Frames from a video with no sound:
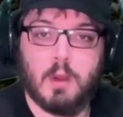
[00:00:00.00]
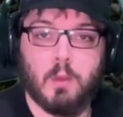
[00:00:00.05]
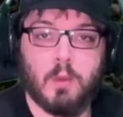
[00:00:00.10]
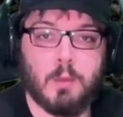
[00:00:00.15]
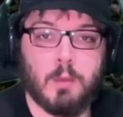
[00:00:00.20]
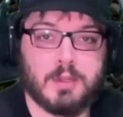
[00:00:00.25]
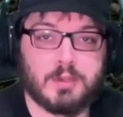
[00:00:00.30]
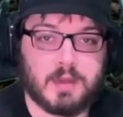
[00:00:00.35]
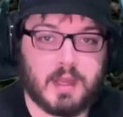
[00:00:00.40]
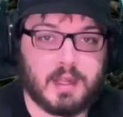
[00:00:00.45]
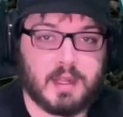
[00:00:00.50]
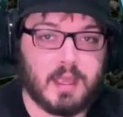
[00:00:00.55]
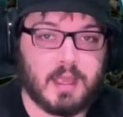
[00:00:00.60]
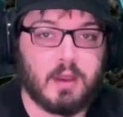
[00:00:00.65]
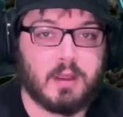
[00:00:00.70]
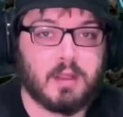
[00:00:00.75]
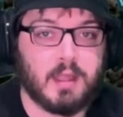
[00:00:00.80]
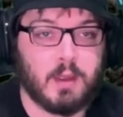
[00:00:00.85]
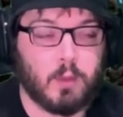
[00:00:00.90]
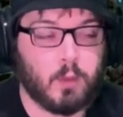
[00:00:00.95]
when we try to
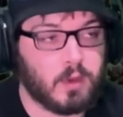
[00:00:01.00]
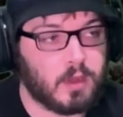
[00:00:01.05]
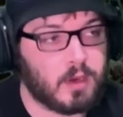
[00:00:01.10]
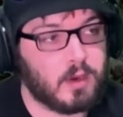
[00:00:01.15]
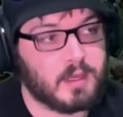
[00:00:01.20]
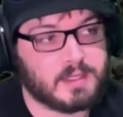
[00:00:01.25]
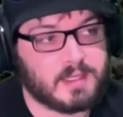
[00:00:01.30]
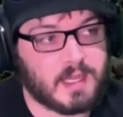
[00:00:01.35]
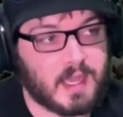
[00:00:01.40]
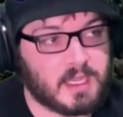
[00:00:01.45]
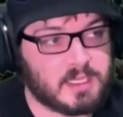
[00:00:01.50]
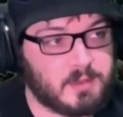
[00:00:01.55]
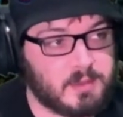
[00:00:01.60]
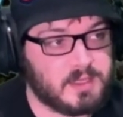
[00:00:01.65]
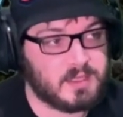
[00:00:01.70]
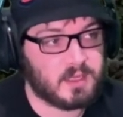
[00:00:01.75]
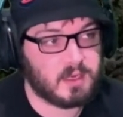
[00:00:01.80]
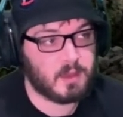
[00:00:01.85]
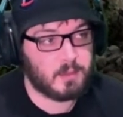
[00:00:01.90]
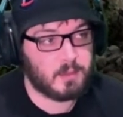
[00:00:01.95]
calculate what our attack speed is going to